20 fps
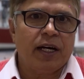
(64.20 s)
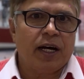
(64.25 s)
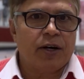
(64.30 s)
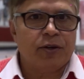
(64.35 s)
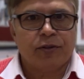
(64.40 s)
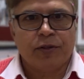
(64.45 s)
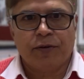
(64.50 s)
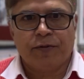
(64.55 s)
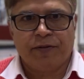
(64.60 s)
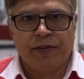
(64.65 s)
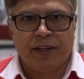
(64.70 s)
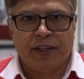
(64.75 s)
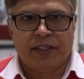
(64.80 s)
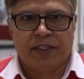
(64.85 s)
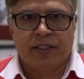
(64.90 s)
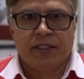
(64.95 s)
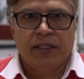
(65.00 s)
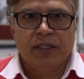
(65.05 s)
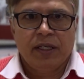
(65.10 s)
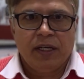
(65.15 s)
out of
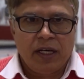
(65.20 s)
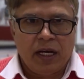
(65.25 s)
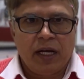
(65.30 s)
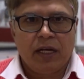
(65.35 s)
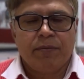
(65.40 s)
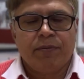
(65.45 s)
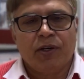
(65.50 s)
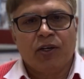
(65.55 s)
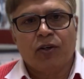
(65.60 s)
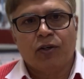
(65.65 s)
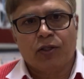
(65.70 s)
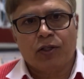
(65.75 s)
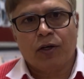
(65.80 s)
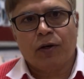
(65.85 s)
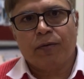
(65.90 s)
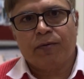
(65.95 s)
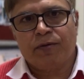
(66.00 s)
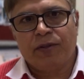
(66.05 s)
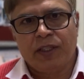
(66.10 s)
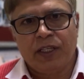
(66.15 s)
phase, and because
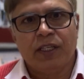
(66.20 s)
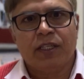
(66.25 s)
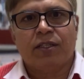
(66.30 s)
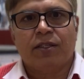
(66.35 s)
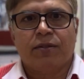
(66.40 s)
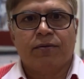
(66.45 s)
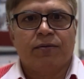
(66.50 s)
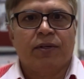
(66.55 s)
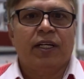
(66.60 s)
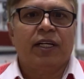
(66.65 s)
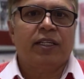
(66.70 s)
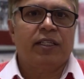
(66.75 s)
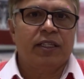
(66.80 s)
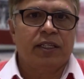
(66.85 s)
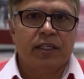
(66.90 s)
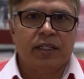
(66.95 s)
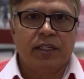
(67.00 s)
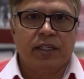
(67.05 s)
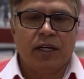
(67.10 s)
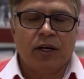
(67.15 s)
of this
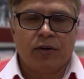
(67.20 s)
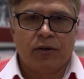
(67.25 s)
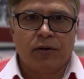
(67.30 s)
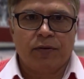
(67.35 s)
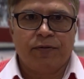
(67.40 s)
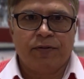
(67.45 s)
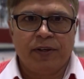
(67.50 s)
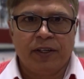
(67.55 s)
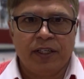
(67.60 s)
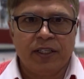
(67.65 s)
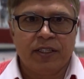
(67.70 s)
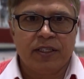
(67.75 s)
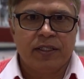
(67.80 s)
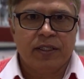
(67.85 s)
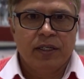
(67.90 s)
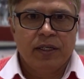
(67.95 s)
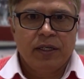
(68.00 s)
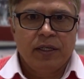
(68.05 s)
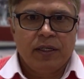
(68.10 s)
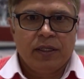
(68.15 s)
180 degree out of phase,
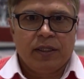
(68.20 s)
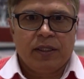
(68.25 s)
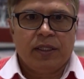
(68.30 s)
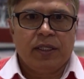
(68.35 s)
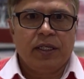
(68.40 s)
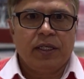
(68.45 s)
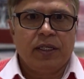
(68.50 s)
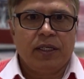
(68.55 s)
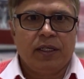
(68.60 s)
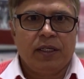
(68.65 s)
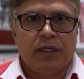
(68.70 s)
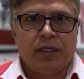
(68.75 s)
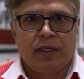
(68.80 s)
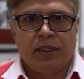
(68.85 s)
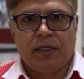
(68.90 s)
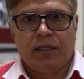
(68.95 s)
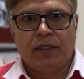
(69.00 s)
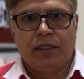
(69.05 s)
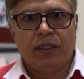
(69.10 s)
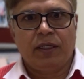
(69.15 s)

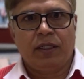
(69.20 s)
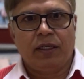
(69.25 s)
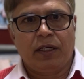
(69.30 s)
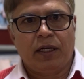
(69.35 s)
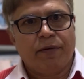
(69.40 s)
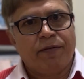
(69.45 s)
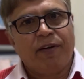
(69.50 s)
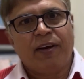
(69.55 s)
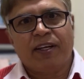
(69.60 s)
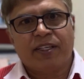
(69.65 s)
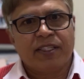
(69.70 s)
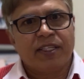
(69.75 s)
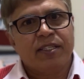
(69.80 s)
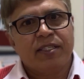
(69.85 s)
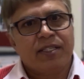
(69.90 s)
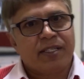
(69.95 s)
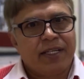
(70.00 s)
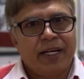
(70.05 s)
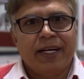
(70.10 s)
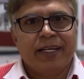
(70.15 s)
the
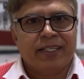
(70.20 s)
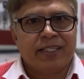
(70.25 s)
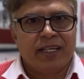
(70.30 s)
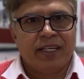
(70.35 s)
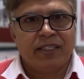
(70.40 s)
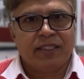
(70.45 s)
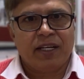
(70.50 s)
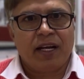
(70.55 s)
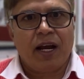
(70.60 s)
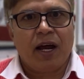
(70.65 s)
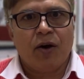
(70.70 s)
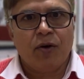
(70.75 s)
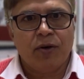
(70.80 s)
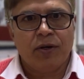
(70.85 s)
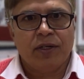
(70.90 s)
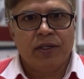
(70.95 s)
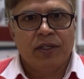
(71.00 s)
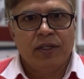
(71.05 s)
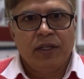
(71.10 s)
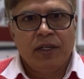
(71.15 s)
reflections get cancelled
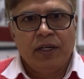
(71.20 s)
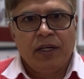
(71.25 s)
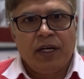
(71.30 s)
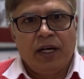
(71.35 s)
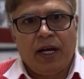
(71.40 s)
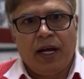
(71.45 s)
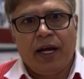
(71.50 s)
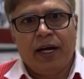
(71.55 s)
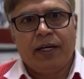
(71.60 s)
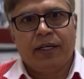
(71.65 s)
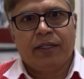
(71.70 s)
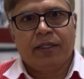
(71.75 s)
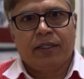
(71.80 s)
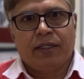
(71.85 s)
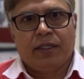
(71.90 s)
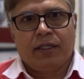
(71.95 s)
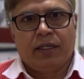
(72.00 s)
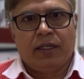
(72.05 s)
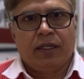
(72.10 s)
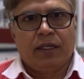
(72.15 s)
out, and
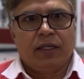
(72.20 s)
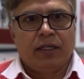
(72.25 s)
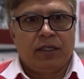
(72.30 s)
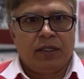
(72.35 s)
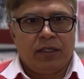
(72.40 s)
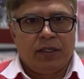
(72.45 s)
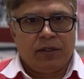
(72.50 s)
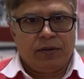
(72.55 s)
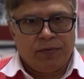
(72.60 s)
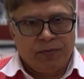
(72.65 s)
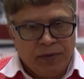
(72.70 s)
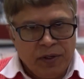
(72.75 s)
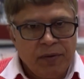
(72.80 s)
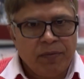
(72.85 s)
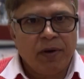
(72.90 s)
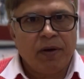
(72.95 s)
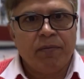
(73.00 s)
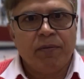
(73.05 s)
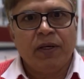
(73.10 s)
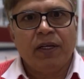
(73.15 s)
we
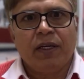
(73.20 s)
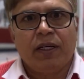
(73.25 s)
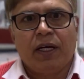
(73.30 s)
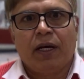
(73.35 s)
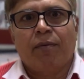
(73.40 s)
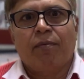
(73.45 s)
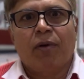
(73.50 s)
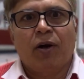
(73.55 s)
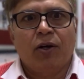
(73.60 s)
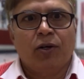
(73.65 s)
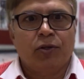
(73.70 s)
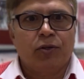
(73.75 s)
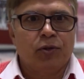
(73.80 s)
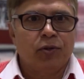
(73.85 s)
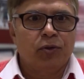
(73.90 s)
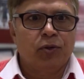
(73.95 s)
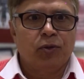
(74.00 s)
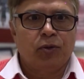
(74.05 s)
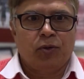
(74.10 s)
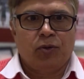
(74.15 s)
will be able
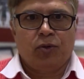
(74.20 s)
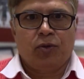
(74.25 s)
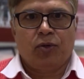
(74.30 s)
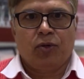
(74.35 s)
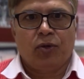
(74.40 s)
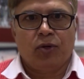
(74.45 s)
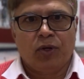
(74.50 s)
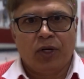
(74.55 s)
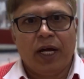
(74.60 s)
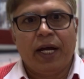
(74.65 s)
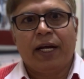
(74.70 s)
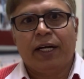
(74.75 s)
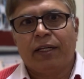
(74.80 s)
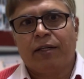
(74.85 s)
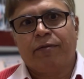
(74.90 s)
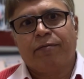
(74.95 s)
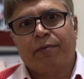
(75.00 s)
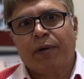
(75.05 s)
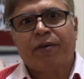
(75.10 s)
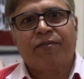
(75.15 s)
to
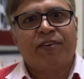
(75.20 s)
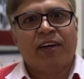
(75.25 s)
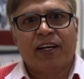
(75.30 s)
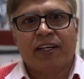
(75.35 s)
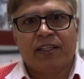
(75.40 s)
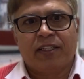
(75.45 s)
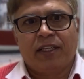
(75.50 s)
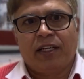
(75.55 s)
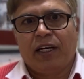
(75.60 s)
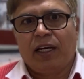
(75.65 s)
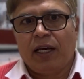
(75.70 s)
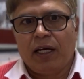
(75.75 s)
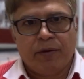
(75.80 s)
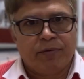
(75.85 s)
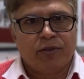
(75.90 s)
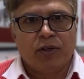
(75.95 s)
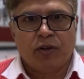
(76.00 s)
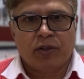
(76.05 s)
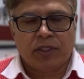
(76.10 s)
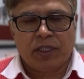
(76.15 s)
get perfect
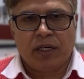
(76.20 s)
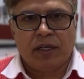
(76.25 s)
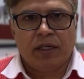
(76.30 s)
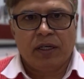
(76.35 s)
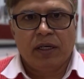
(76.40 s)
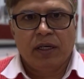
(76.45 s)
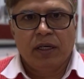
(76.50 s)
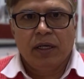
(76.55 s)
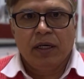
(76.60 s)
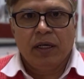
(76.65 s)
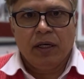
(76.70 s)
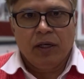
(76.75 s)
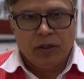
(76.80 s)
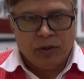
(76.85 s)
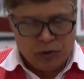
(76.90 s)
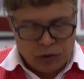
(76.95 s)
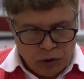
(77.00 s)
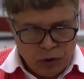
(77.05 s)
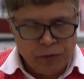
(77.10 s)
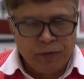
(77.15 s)
absorption.
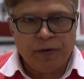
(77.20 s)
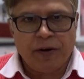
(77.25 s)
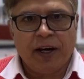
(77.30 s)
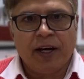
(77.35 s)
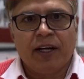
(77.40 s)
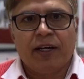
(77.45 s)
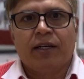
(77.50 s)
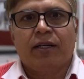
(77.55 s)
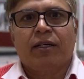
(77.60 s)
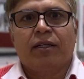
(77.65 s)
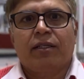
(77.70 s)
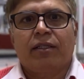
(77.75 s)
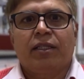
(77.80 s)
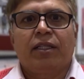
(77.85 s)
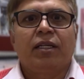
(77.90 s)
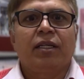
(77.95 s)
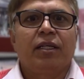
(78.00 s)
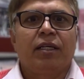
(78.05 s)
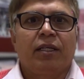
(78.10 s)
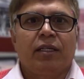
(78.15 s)
So far
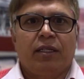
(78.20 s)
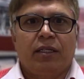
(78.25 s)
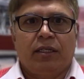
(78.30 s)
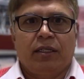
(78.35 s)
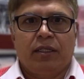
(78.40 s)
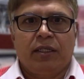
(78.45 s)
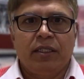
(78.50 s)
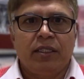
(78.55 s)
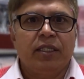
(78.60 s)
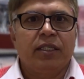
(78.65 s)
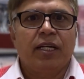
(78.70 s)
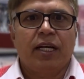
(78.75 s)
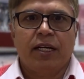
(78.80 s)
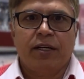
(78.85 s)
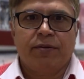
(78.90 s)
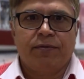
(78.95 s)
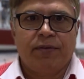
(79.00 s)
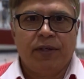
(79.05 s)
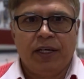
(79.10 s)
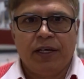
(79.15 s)
the
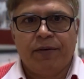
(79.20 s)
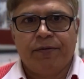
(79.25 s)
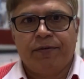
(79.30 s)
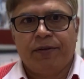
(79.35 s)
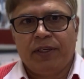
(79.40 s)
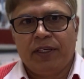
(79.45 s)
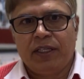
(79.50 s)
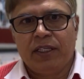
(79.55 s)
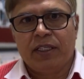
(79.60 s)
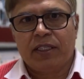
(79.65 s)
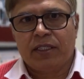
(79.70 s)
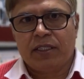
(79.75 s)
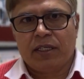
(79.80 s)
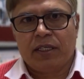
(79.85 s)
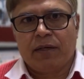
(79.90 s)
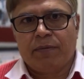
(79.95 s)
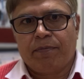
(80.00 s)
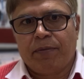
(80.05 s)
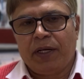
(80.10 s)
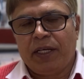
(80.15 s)
incident wave is
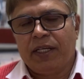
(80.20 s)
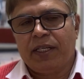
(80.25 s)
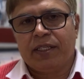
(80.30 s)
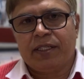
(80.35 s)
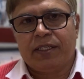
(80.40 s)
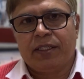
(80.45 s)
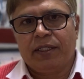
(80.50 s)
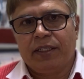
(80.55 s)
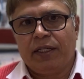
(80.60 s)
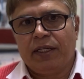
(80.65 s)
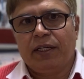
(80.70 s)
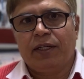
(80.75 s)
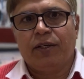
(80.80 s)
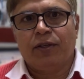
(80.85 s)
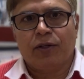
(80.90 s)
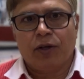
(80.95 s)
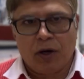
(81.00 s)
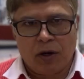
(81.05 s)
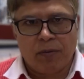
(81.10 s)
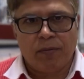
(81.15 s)
placed
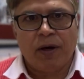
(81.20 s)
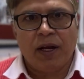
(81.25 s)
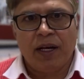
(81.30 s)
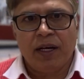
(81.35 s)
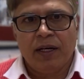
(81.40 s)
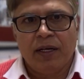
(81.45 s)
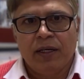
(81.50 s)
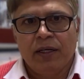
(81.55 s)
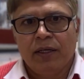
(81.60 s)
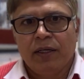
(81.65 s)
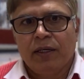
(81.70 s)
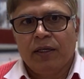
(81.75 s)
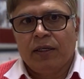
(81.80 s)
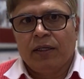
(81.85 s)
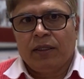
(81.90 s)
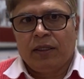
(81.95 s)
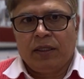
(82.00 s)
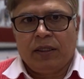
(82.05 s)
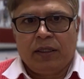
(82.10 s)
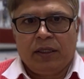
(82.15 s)
in normal,
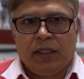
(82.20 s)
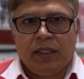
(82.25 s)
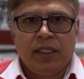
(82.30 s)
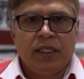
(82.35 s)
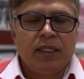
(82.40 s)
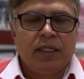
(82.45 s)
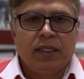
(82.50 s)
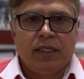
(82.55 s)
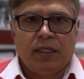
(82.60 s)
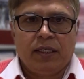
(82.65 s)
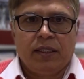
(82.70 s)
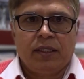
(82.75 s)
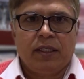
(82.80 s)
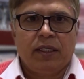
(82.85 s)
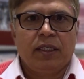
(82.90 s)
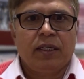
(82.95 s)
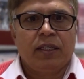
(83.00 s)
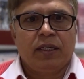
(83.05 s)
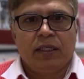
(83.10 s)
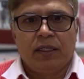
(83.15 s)

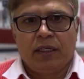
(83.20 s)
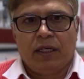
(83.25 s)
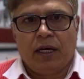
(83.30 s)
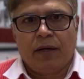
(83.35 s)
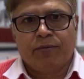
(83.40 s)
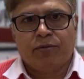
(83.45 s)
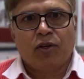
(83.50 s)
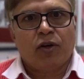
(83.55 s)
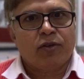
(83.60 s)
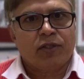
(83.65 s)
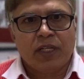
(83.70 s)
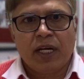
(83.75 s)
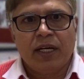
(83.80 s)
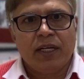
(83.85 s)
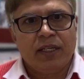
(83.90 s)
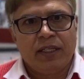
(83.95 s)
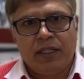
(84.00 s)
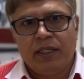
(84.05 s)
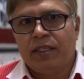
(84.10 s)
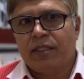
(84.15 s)
the
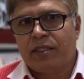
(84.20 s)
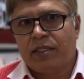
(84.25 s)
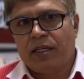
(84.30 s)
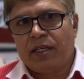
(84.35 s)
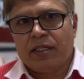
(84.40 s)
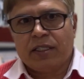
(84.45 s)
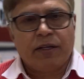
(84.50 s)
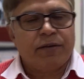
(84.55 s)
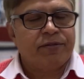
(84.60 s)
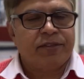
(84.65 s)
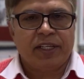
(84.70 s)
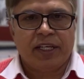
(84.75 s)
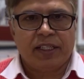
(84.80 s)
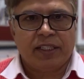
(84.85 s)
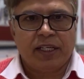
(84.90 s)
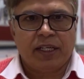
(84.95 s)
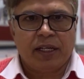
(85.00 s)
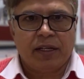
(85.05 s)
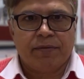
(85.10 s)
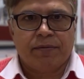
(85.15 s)
absorption is sufficient
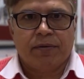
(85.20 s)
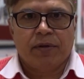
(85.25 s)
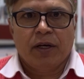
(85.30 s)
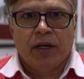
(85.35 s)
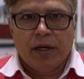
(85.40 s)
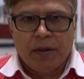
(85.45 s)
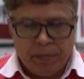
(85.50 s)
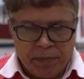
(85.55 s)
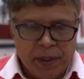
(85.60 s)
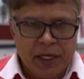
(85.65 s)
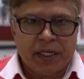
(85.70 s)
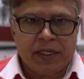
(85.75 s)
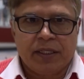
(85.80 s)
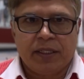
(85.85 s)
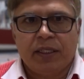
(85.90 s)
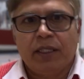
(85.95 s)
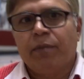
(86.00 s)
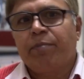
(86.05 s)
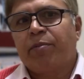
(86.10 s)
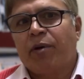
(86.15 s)
enough, but
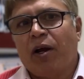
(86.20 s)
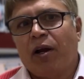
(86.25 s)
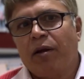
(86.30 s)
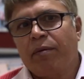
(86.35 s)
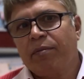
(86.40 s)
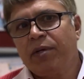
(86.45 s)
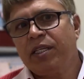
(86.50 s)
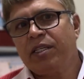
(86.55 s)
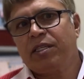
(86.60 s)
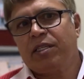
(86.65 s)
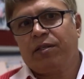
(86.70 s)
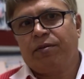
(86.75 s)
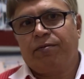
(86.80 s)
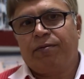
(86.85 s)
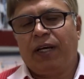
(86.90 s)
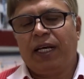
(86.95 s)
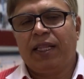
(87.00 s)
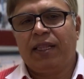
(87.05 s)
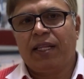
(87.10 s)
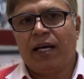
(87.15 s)
the problem is
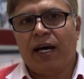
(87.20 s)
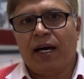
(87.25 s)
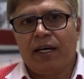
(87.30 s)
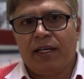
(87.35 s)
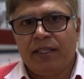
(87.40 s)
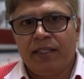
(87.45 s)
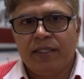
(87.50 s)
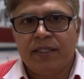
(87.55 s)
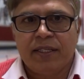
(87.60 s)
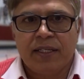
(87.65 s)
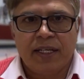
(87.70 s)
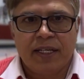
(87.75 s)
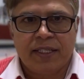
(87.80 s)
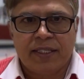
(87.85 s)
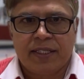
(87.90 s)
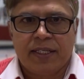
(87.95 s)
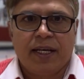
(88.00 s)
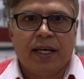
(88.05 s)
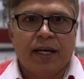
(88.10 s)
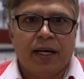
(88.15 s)
when the
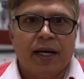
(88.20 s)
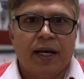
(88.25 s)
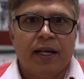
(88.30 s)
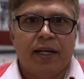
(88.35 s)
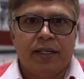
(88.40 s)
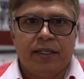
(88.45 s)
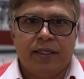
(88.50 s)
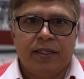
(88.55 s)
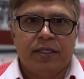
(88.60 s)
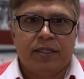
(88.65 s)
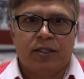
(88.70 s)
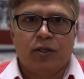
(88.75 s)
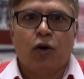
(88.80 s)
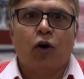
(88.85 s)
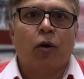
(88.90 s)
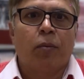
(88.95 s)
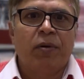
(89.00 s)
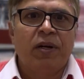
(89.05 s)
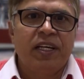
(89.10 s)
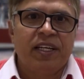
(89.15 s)
incidence angle is
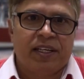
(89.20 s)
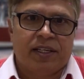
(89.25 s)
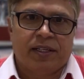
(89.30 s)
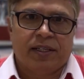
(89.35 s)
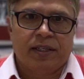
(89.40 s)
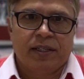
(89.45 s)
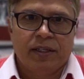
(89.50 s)
oblique.